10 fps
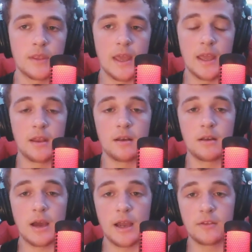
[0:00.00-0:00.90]

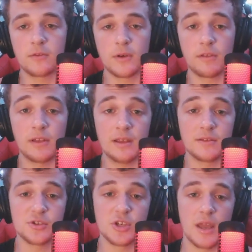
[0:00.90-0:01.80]
And I just want to say
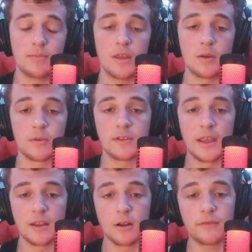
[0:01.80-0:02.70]
it's a shame that he was
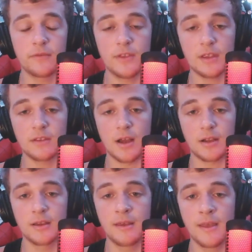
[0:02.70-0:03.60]
taken off of
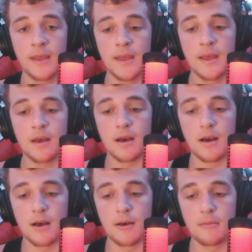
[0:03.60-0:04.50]
TikTok.
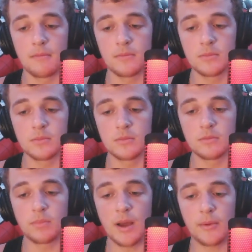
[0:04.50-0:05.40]

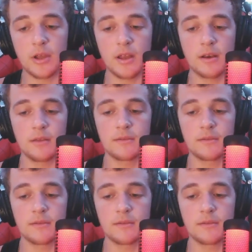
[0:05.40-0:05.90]
Papa Gut,